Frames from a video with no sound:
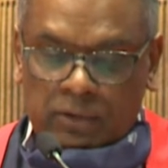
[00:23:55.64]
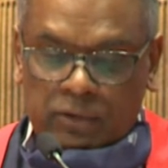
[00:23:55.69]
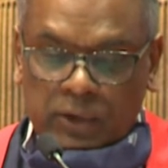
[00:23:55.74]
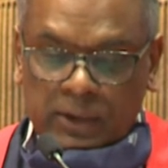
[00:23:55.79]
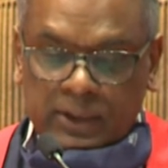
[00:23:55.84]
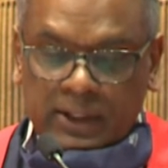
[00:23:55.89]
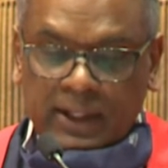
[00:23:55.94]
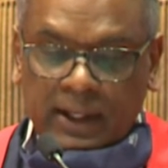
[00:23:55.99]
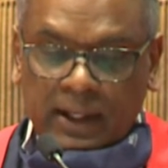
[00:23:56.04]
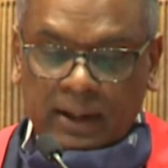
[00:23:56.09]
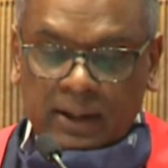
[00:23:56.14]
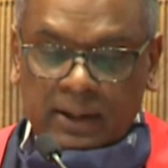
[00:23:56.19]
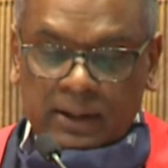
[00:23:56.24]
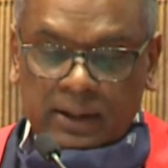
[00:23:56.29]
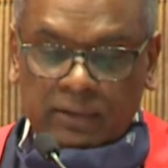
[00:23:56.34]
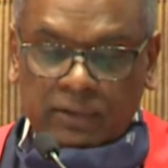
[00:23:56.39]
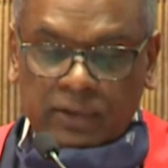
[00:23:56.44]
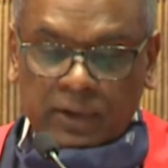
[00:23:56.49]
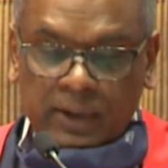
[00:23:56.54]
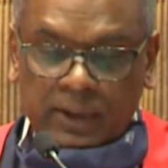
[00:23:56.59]
For
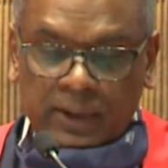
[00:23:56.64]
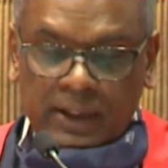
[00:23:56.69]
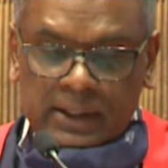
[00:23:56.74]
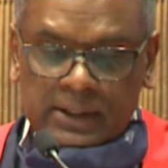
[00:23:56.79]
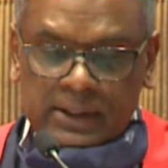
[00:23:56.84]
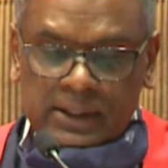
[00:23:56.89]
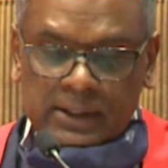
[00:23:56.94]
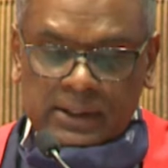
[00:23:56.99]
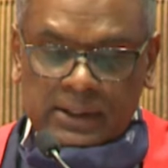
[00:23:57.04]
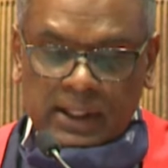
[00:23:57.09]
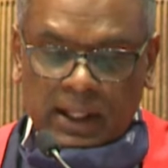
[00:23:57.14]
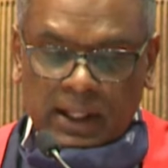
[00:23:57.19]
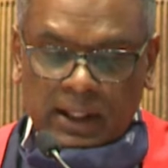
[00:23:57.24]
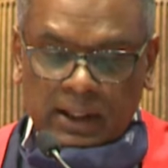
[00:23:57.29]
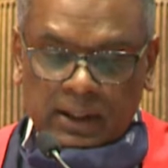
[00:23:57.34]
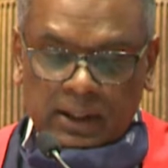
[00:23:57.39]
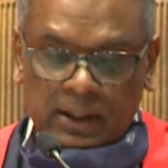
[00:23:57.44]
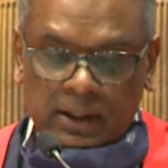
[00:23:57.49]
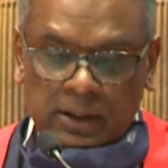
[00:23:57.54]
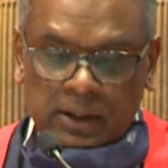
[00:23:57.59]
a thesis
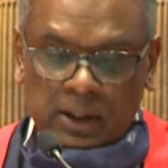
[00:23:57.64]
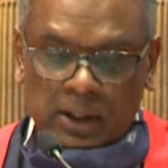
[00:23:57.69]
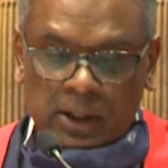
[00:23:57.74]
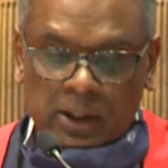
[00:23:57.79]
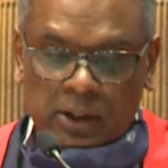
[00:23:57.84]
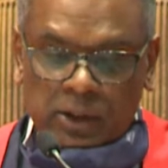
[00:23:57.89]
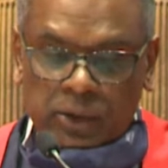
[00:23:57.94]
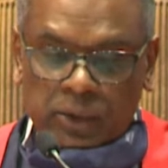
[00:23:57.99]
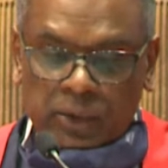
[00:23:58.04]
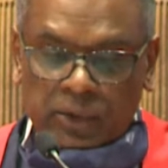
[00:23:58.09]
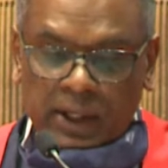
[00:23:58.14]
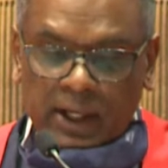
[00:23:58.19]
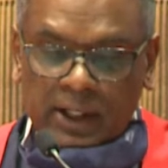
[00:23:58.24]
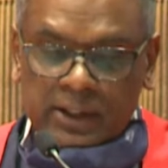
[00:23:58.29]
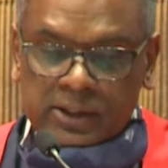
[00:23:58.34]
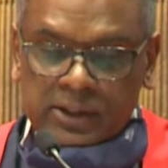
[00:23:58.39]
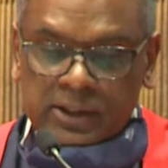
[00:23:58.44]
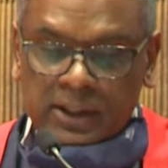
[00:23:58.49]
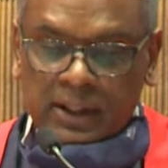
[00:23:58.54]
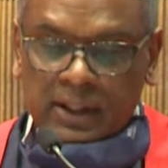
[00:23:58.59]
titled
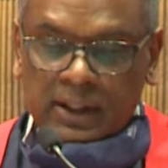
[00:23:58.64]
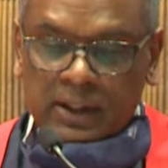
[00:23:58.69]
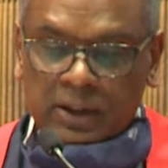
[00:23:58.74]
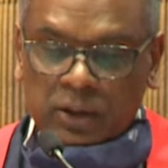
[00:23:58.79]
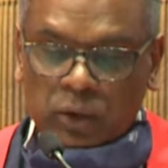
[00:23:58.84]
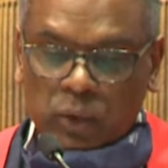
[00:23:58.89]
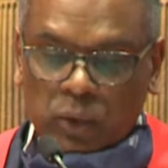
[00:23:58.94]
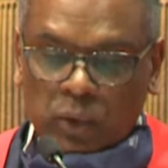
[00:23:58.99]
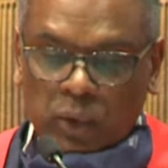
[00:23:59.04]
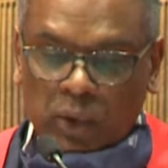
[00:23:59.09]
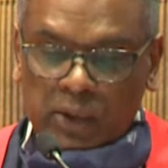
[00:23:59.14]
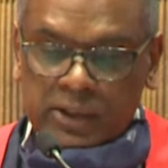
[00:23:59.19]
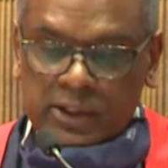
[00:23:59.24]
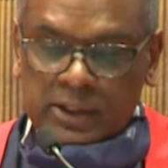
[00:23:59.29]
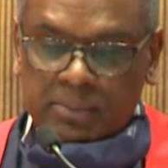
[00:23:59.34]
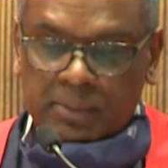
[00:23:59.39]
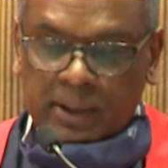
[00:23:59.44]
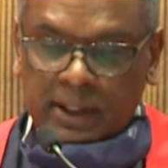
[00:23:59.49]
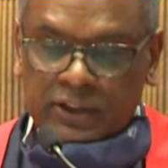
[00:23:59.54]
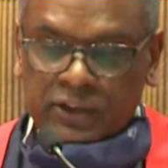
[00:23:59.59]
Urasan
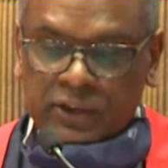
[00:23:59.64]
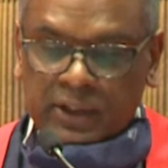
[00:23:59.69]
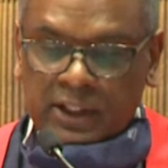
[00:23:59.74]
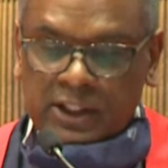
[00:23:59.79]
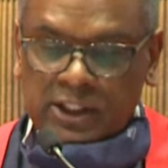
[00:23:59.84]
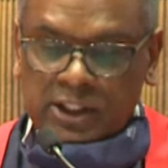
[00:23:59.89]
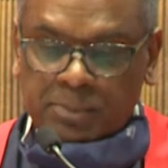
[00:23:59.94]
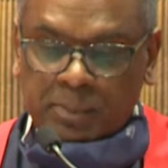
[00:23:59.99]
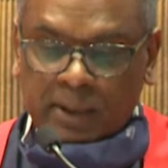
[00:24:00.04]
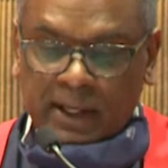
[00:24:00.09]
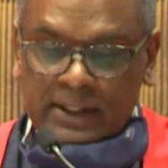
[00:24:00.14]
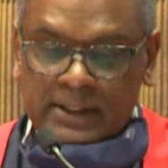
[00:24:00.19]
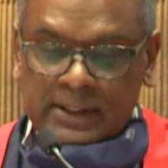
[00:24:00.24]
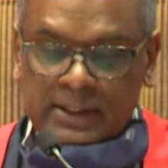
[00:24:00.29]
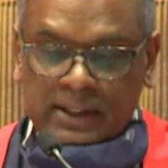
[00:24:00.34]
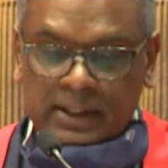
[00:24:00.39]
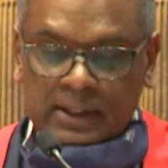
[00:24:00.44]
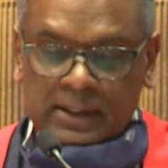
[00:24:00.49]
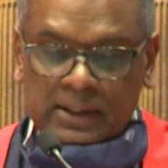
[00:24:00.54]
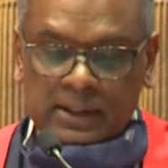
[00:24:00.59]
Quasimetric
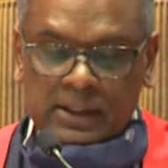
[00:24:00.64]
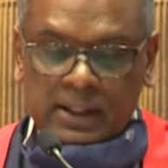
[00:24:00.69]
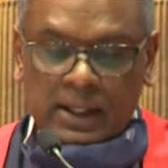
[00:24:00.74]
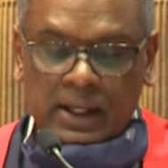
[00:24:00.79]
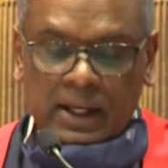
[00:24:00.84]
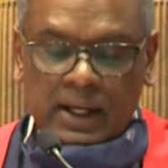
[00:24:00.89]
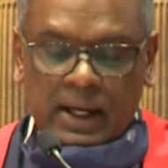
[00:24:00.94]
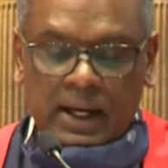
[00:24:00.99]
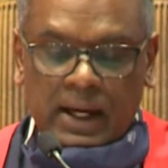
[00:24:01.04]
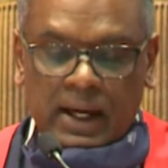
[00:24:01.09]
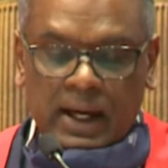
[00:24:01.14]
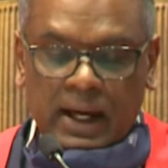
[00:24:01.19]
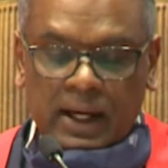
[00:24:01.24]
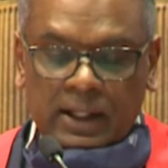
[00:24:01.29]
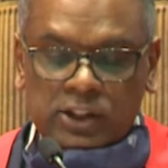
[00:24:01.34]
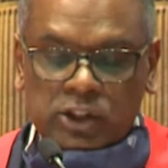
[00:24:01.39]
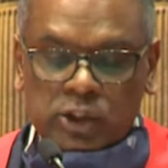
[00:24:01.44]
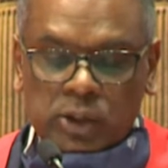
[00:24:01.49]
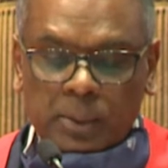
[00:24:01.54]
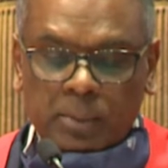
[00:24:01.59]
Spaces
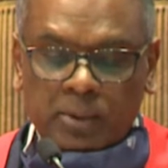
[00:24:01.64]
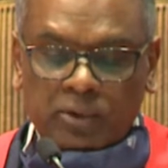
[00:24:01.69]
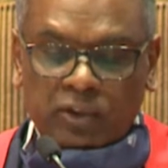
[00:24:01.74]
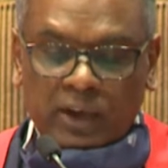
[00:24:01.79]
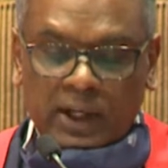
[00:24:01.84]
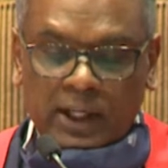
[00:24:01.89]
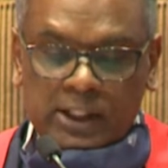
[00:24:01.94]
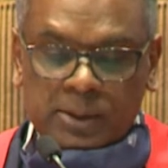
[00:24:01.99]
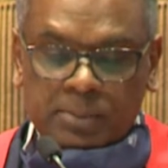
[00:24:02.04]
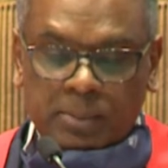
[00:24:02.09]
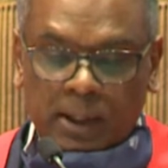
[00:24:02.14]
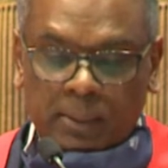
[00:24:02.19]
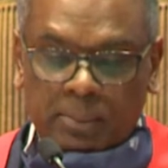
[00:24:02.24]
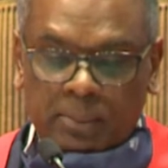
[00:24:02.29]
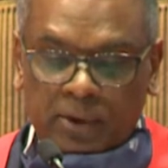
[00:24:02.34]
and supervised by